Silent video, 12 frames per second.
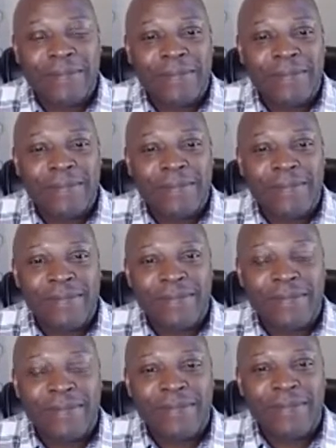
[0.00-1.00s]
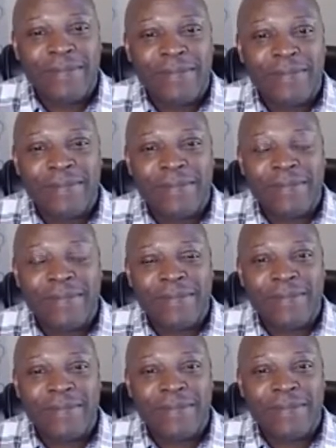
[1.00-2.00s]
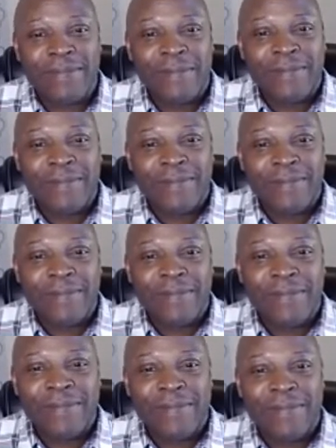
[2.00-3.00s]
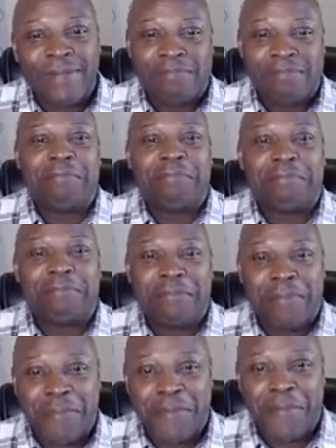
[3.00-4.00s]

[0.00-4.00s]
[no speech]